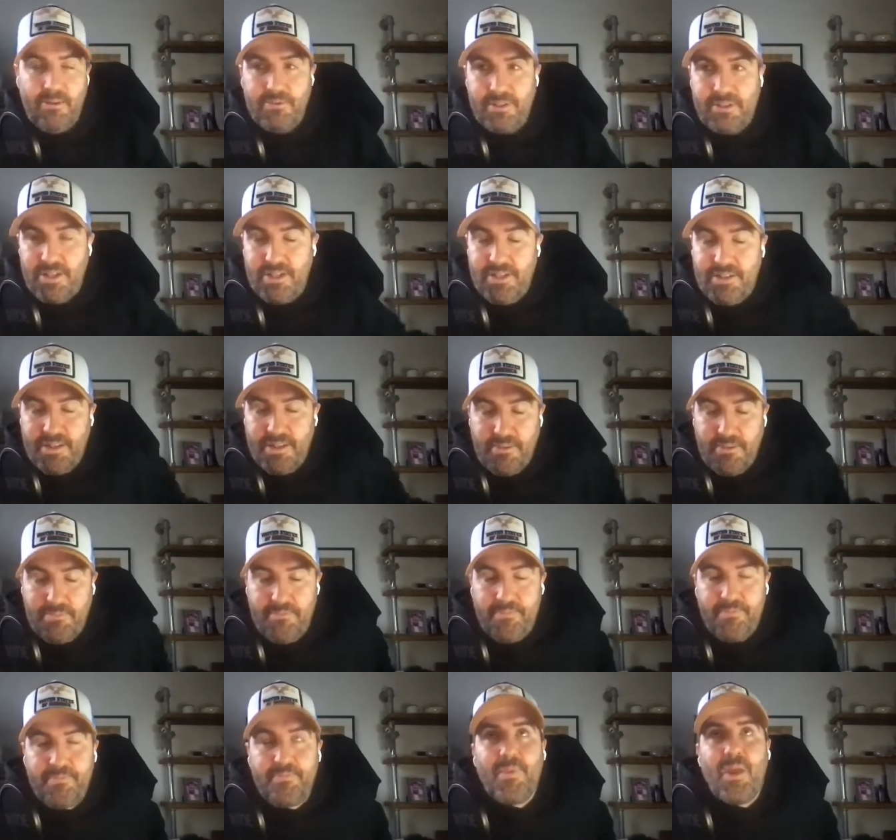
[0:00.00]
I mean,
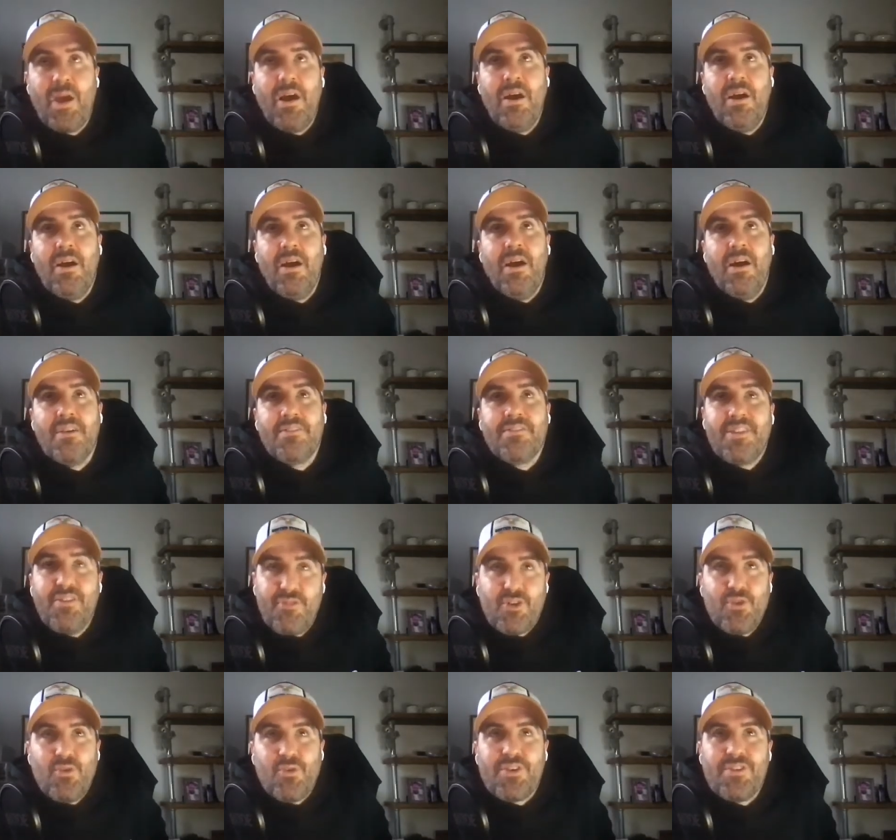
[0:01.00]

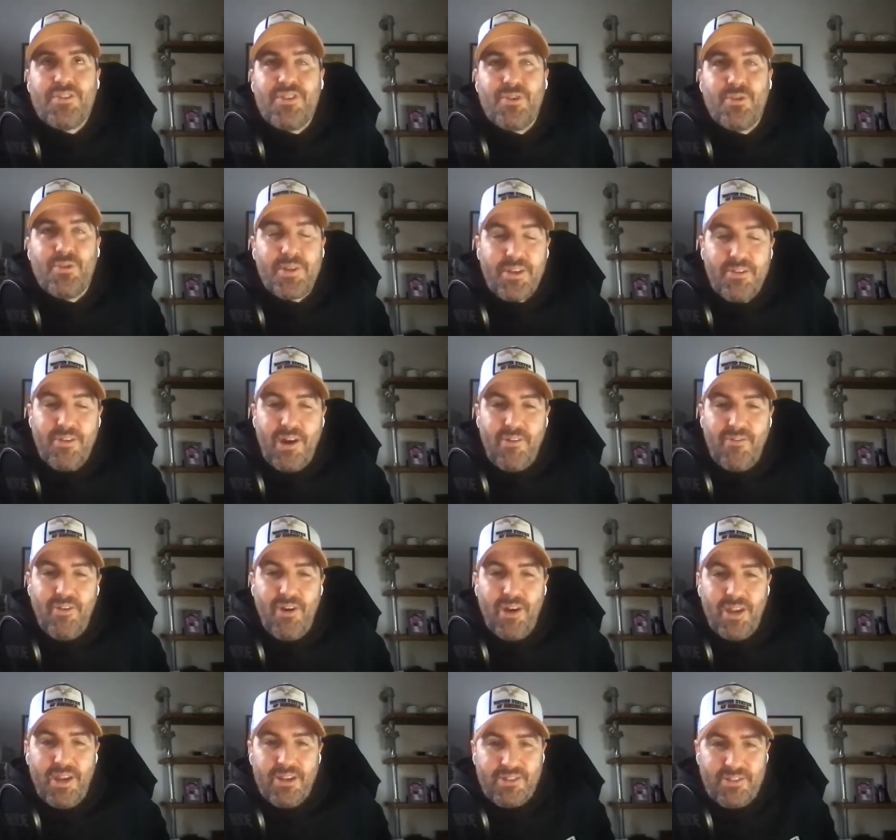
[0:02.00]
it's difficult because you don't want to give
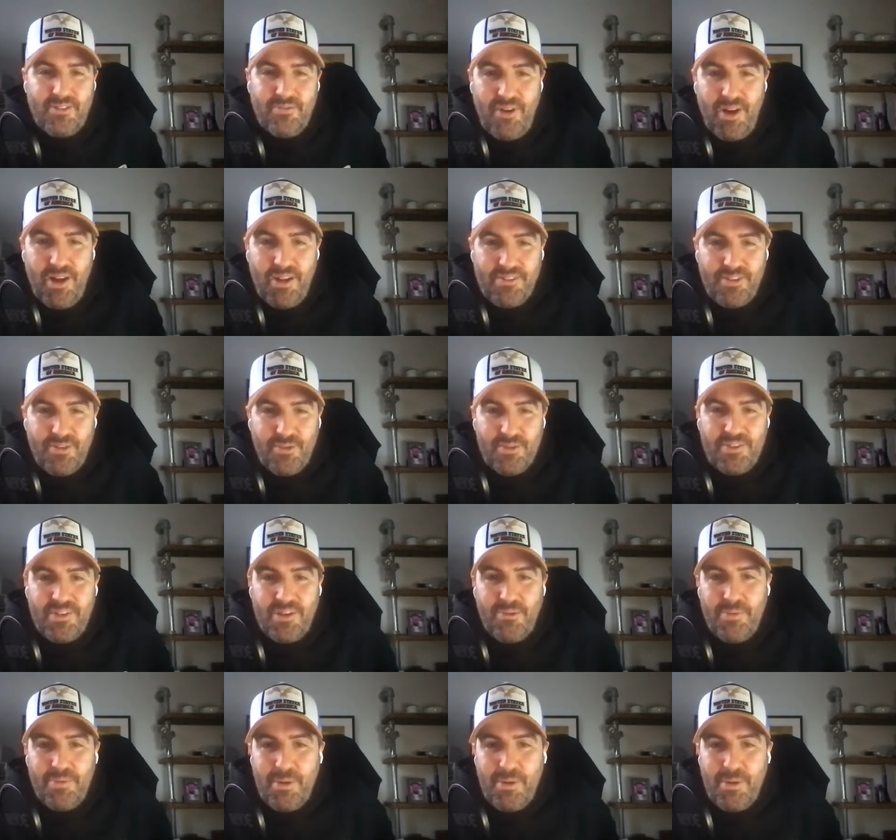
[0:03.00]
out financial advice.